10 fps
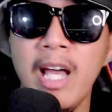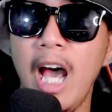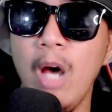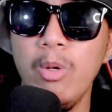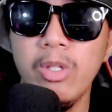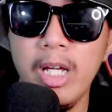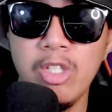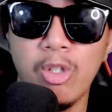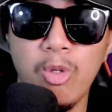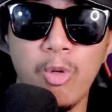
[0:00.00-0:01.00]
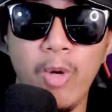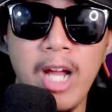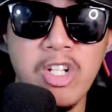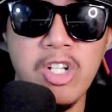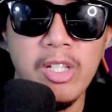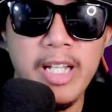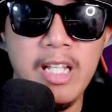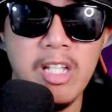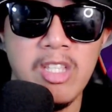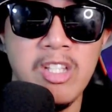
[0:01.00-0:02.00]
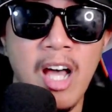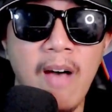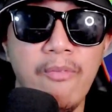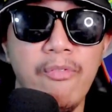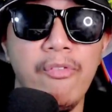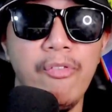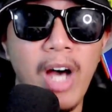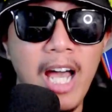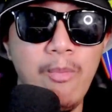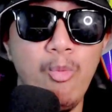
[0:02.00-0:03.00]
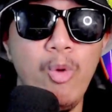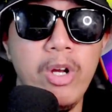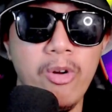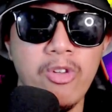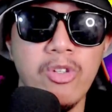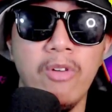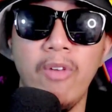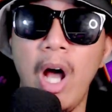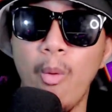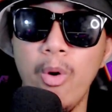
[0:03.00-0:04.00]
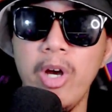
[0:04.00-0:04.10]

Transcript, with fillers: I would like to congratulate the top 5 winners of our